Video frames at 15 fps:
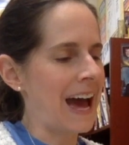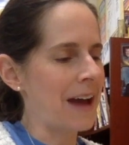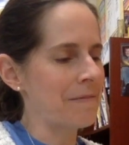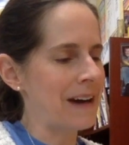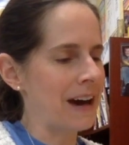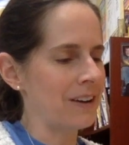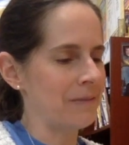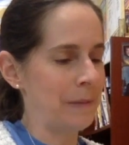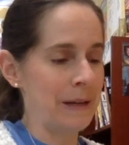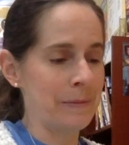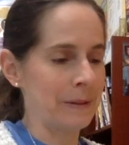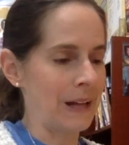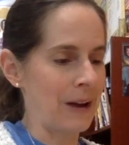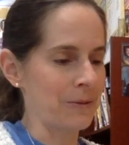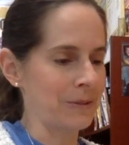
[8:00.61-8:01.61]
I'm out of
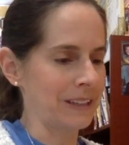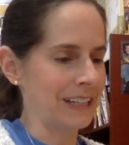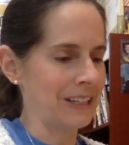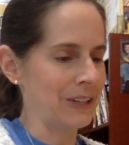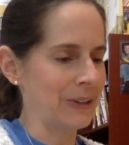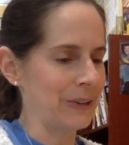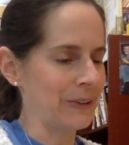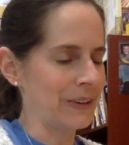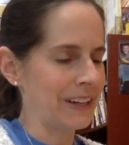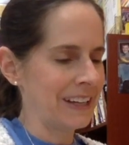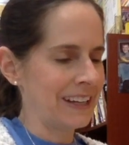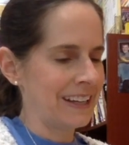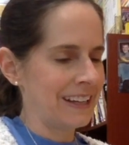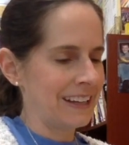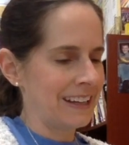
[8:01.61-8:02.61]
people I really knew.
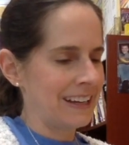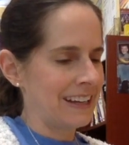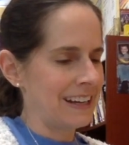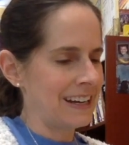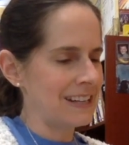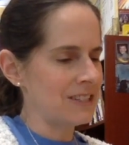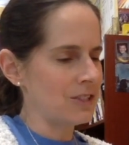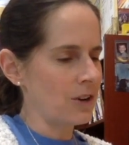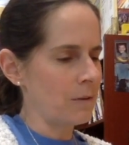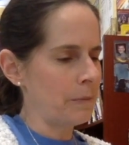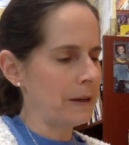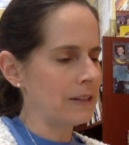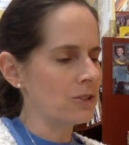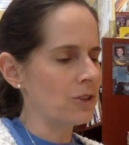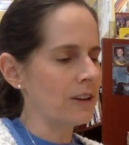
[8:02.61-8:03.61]
And I start
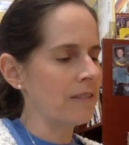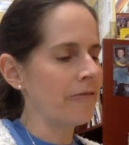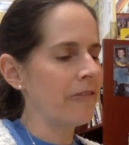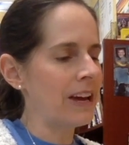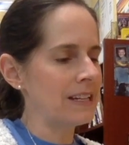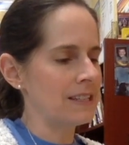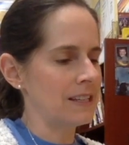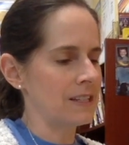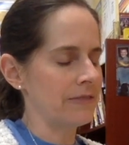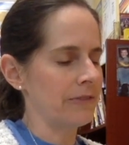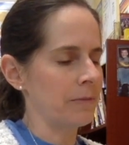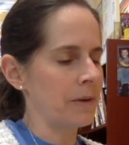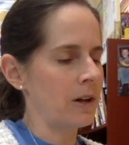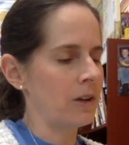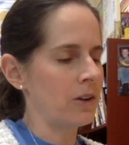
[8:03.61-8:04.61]
picturing faces
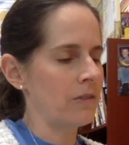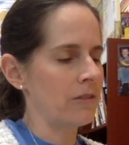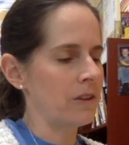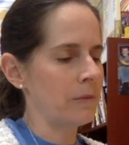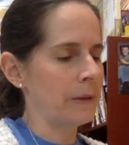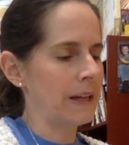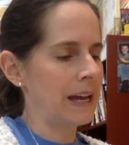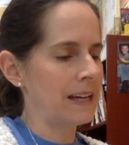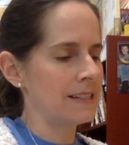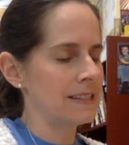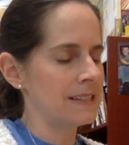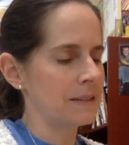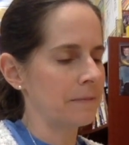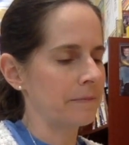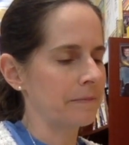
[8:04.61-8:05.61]
from all over the
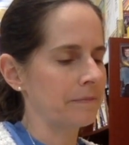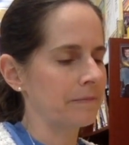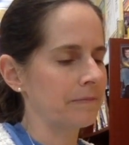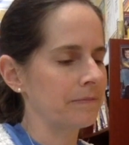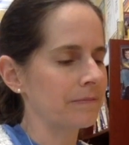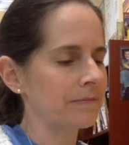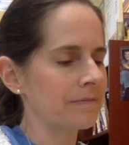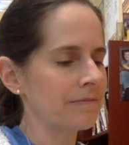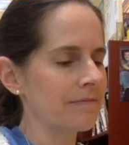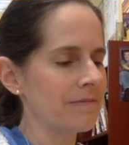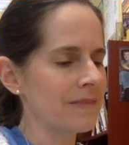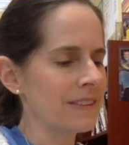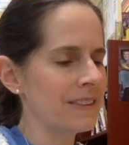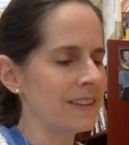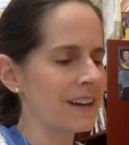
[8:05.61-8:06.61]
place.
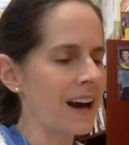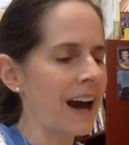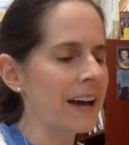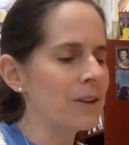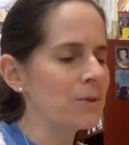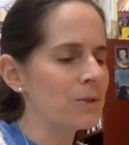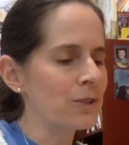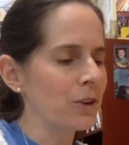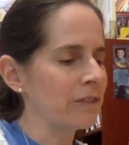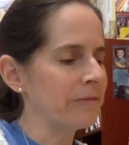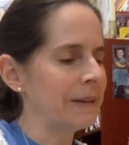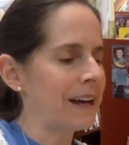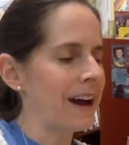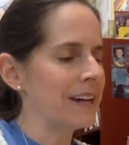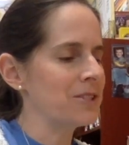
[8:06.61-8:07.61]
The guy who served
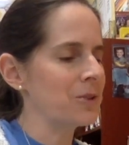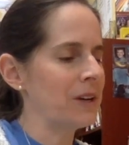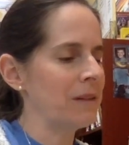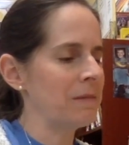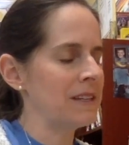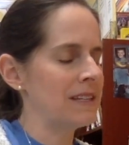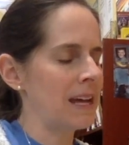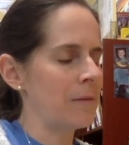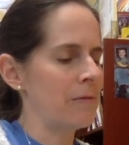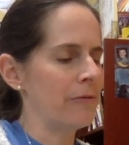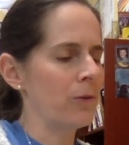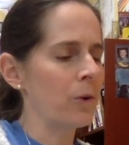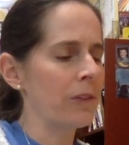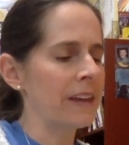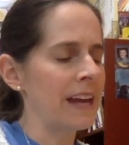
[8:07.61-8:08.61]
me ice cream the day
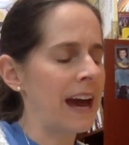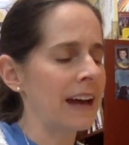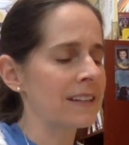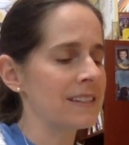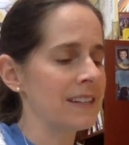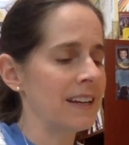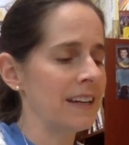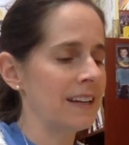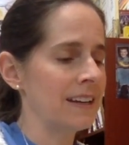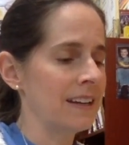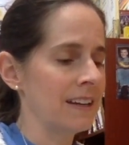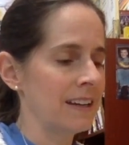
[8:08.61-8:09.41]
before the accident.